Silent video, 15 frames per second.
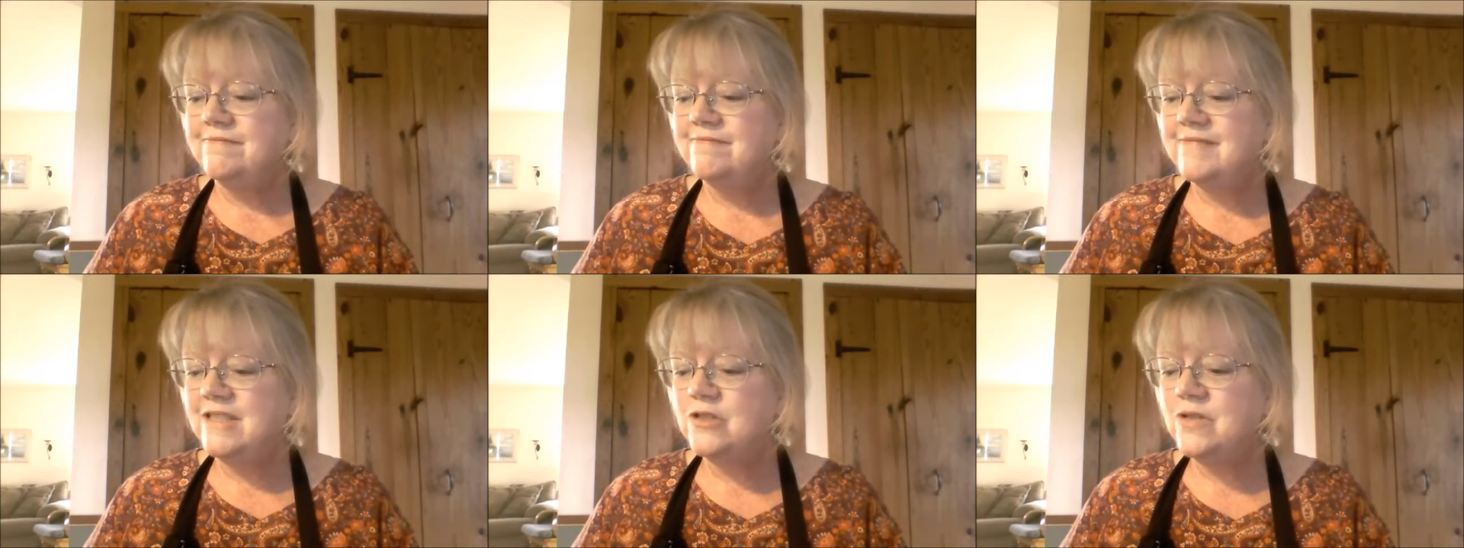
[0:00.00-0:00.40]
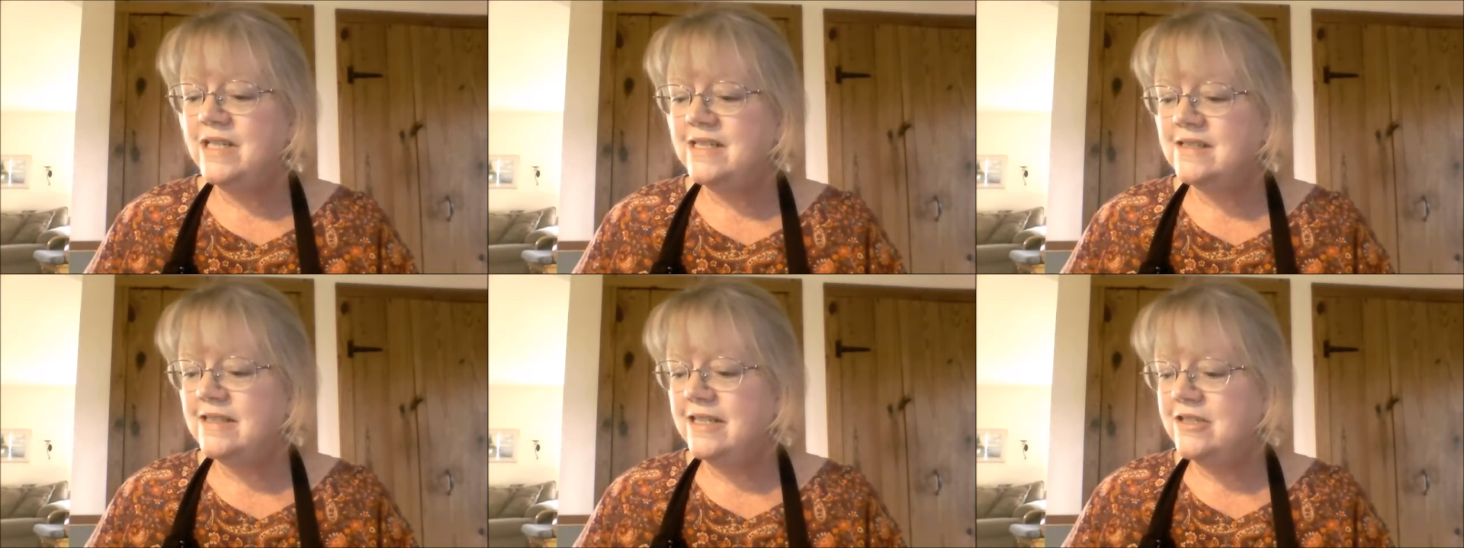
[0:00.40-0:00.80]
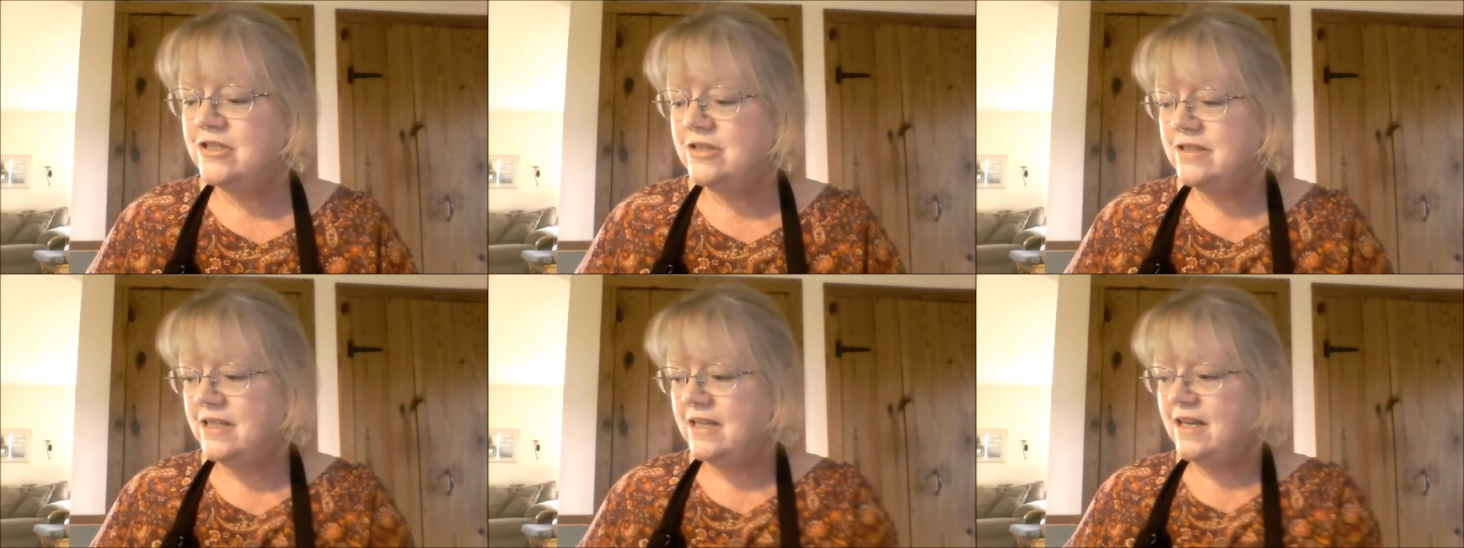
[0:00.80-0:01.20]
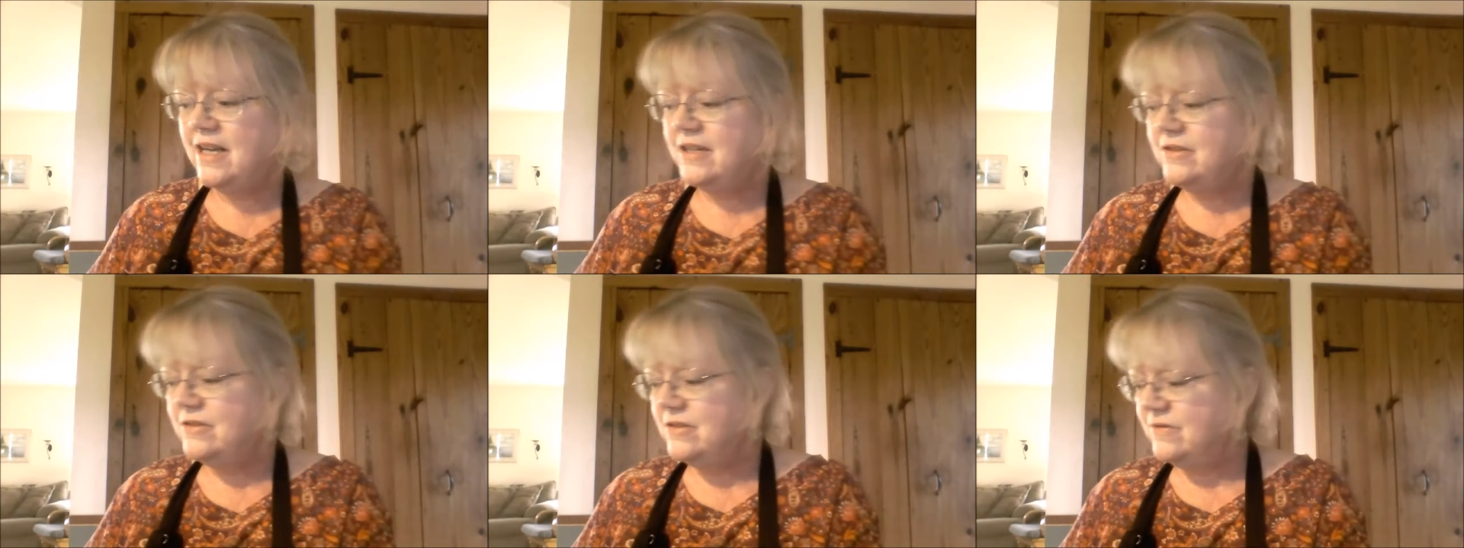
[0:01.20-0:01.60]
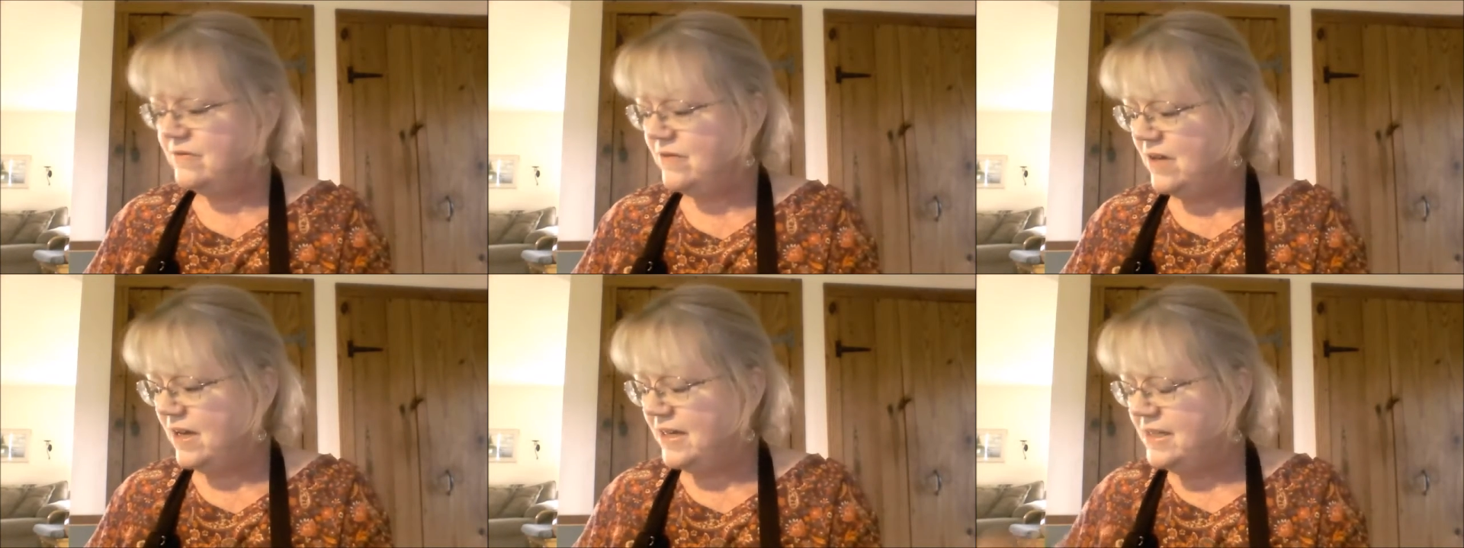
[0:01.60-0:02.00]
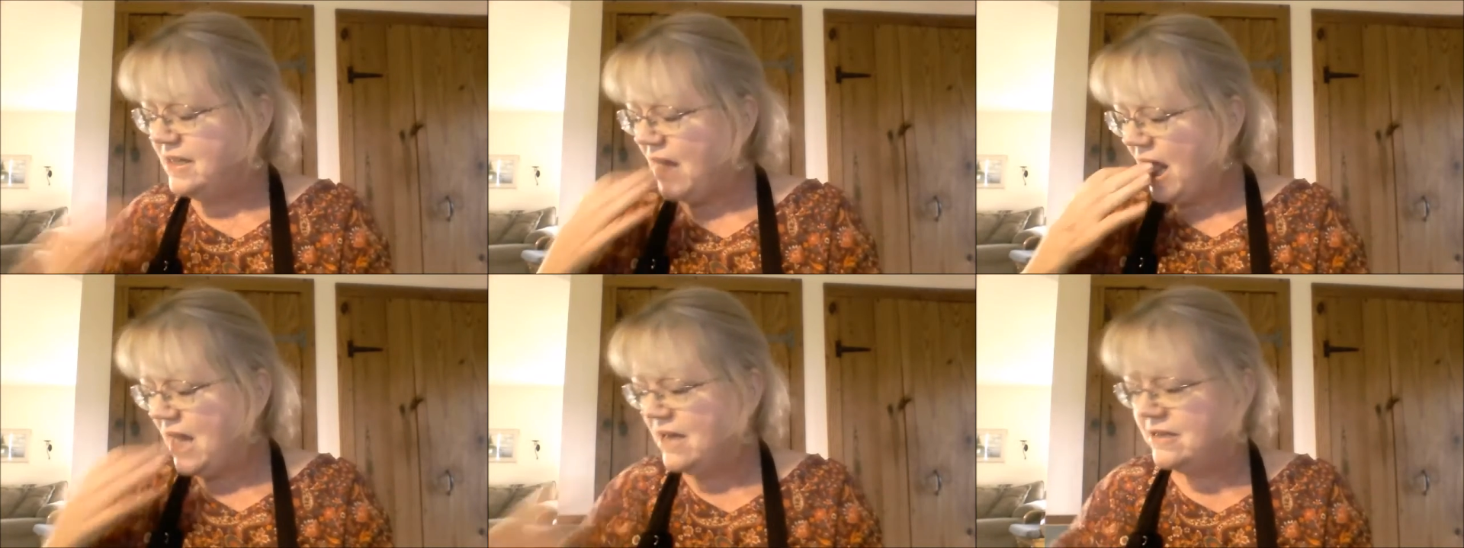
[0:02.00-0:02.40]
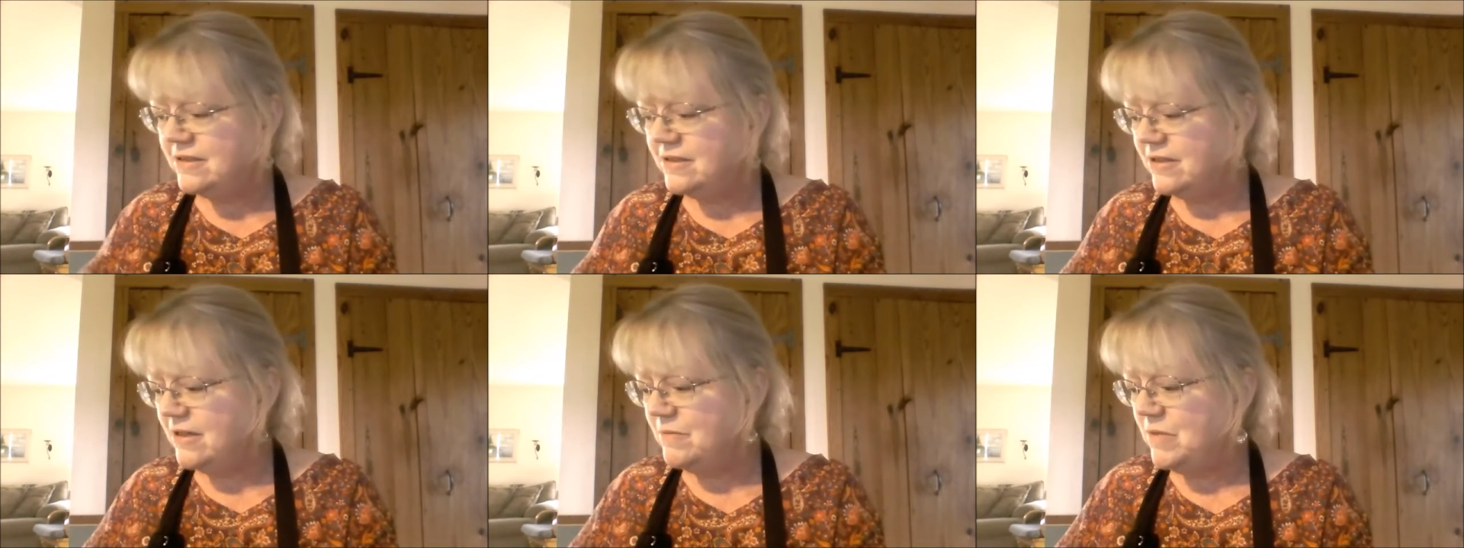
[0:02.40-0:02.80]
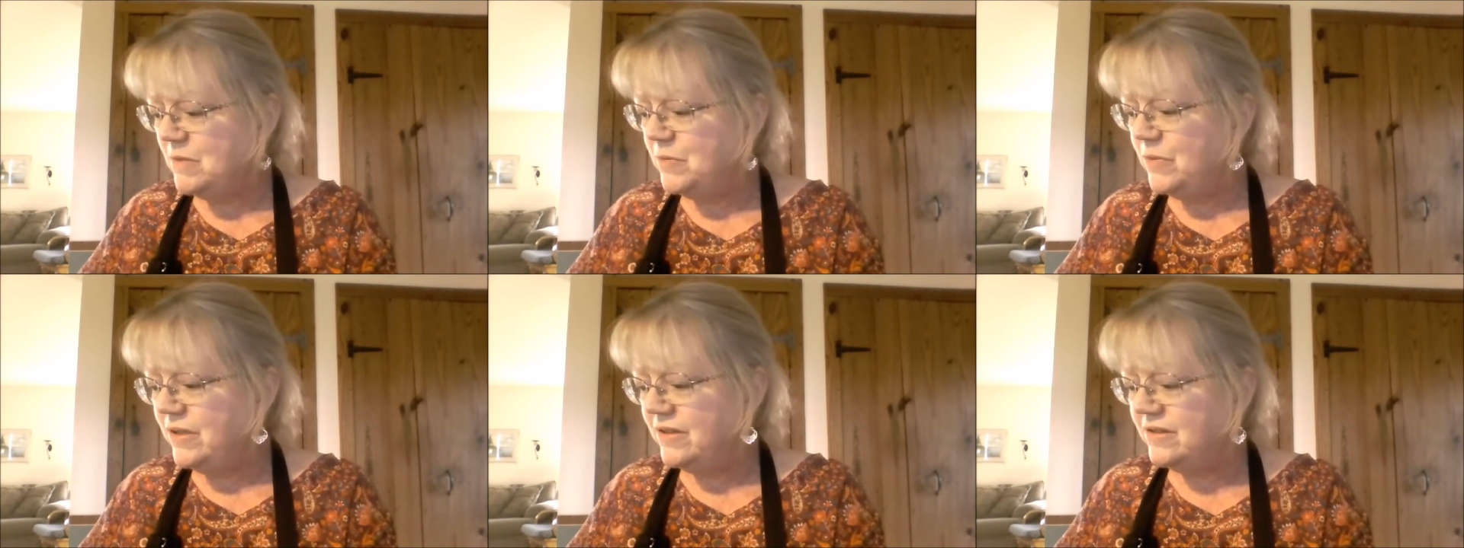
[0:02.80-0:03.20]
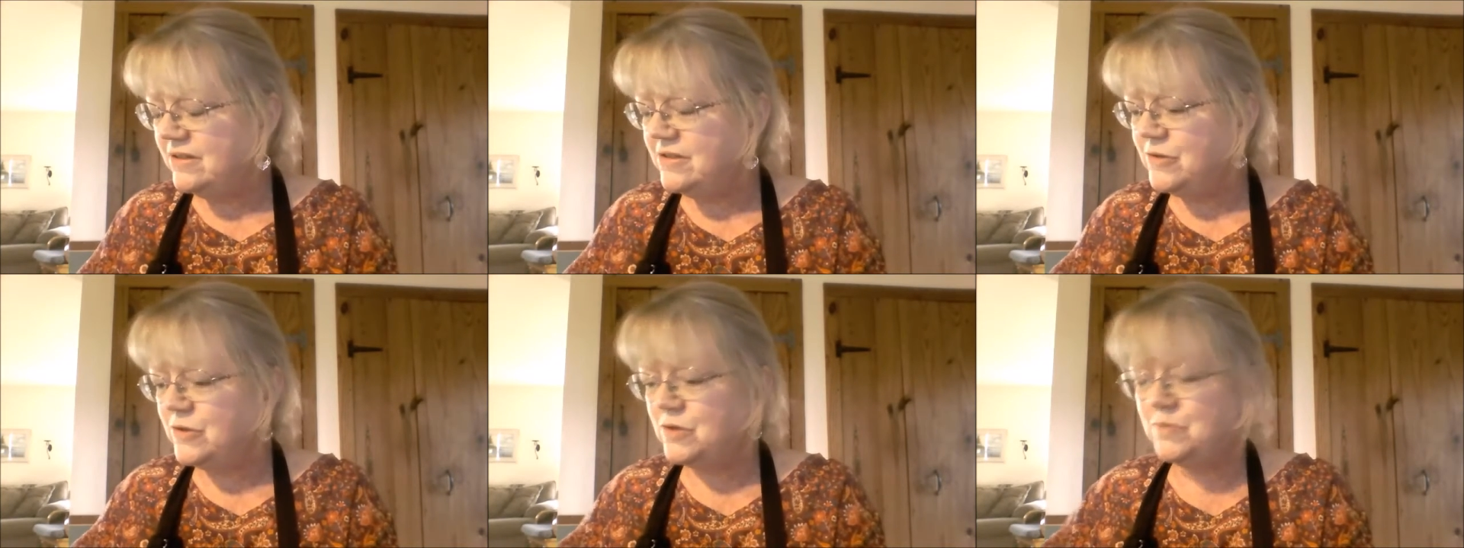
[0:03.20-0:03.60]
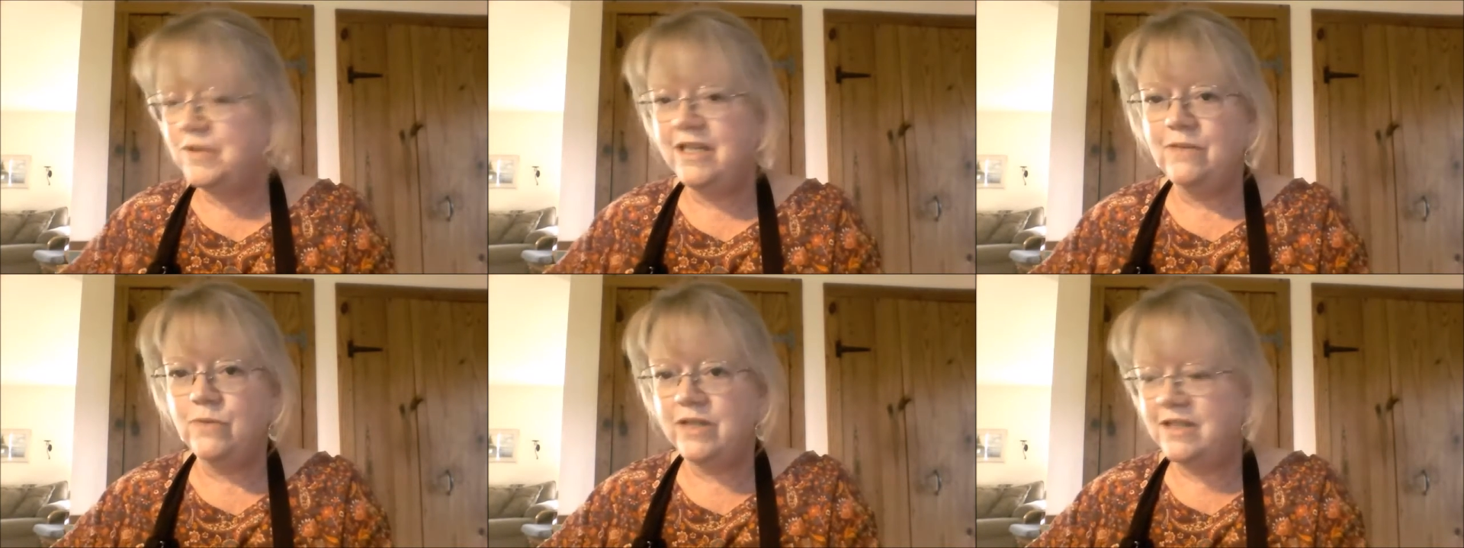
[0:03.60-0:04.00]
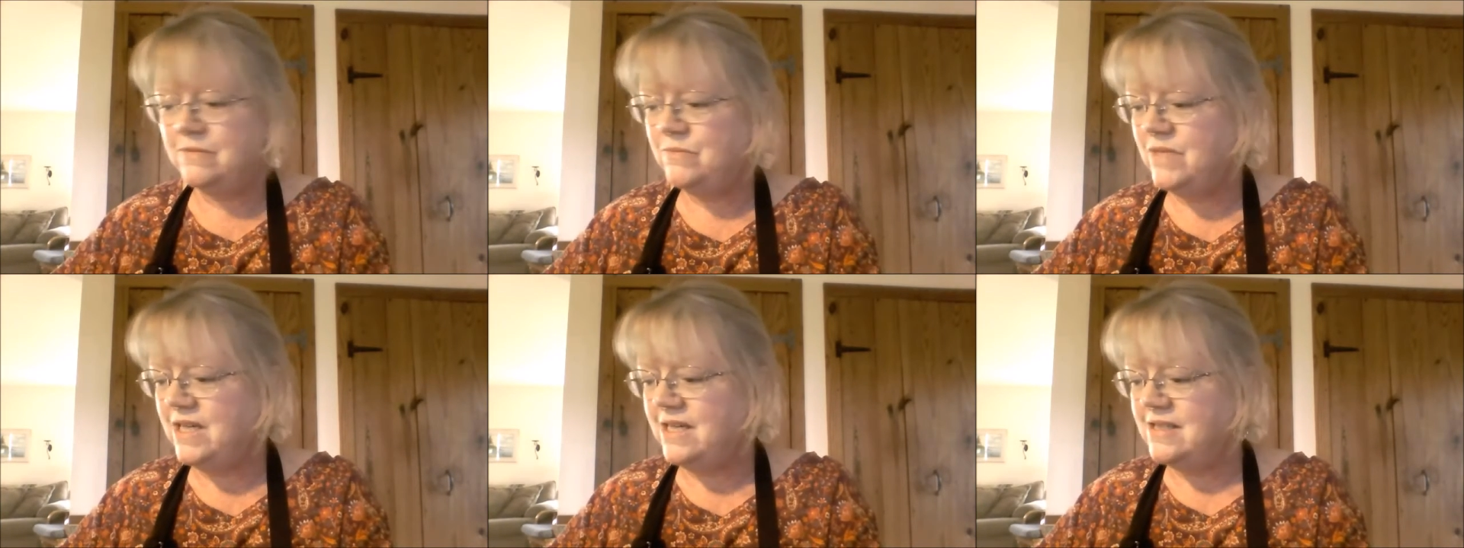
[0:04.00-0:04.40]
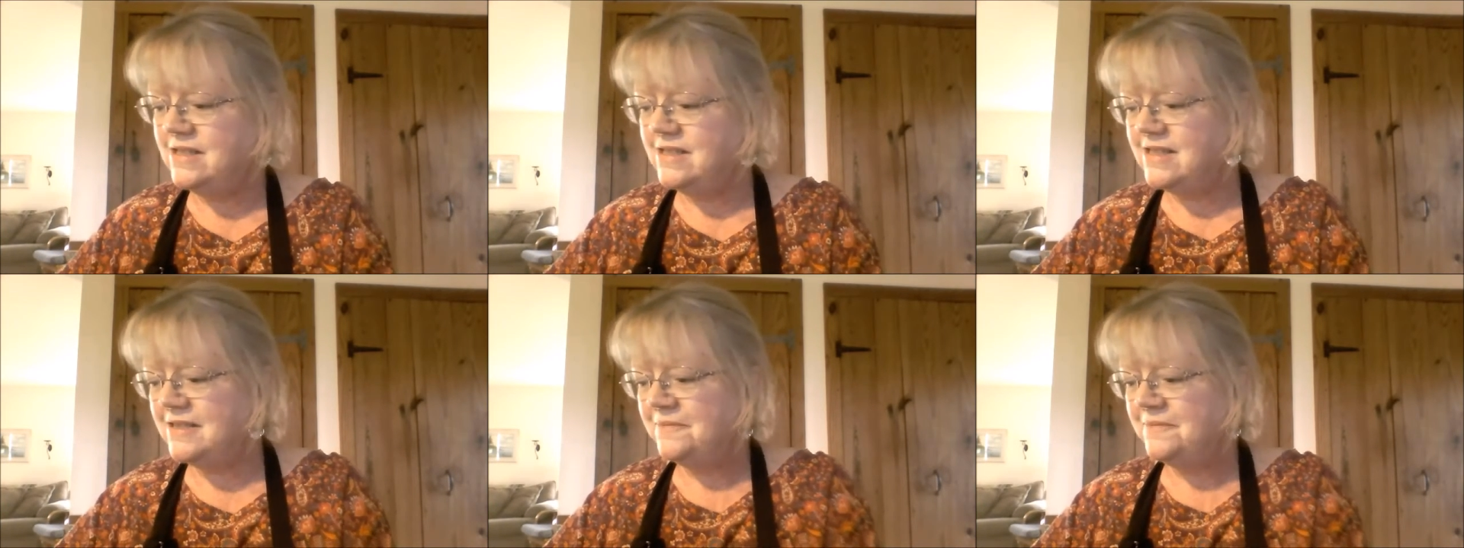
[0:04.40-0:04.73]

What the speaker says: translation that I could come up with to explain what it means,